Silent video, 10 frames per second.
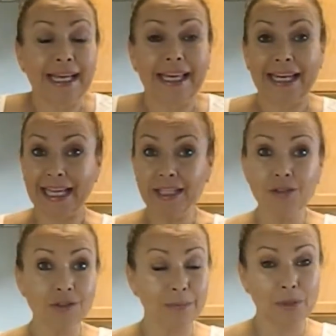And I
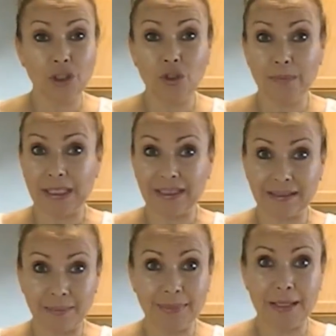use them too, because
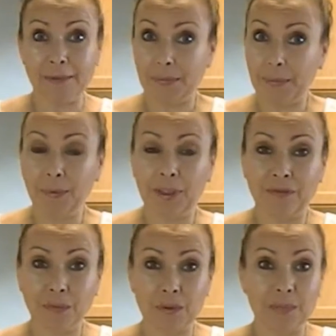sometimes people give
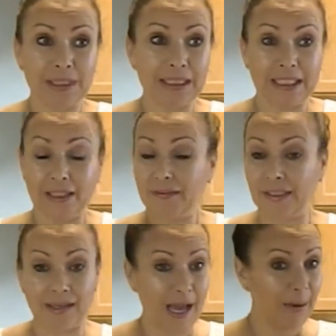them to me as gifts,
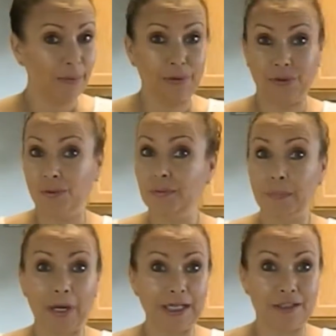and I will use
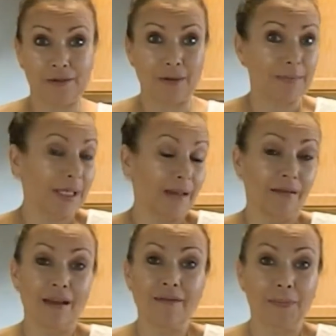body scrubs. I
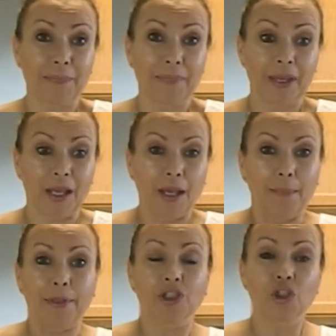love them.
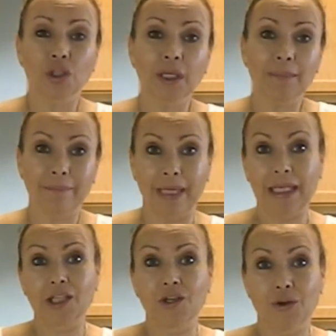But you can
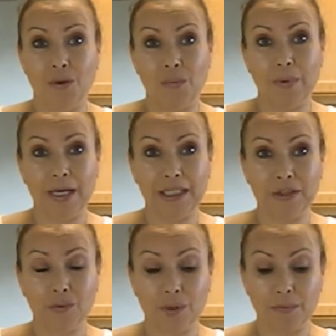make your own body
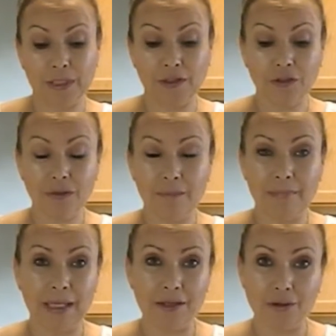scrubs, and you can
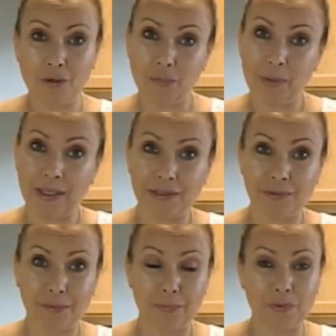make your own body
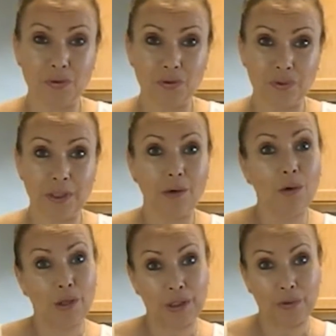scrubs using
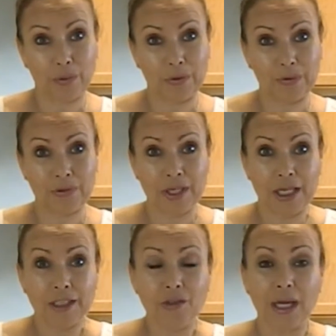coconut oil.
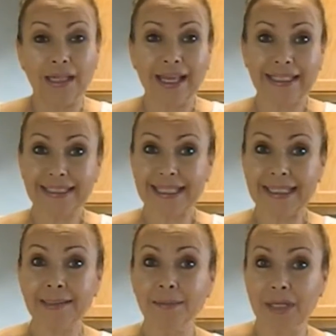So I'd like to take
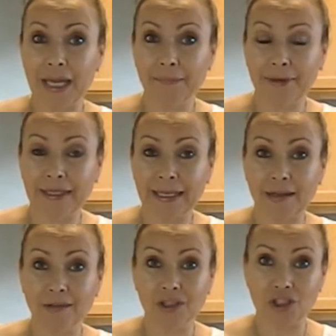some time right
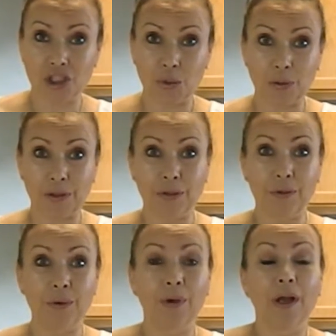now to share with
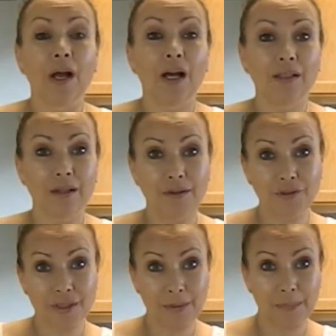you another
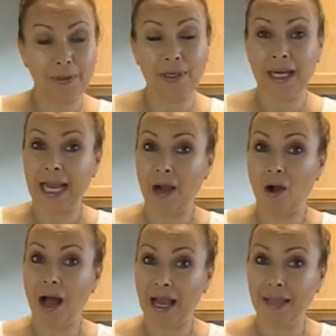tip on
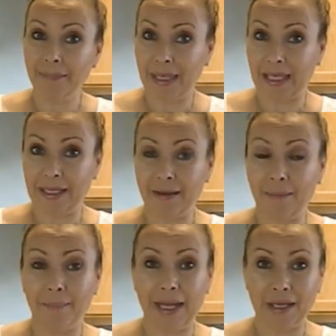how I
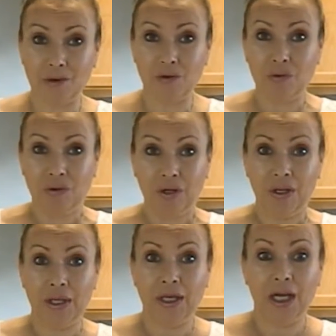make my
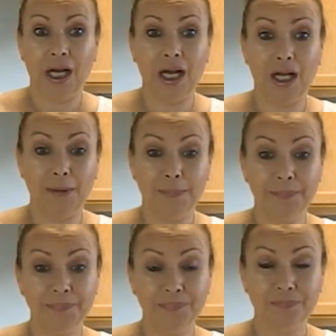own
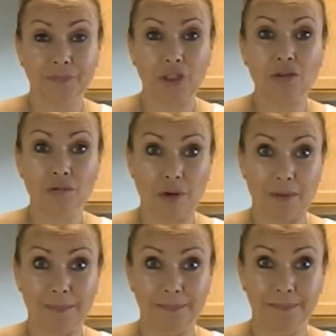scrub.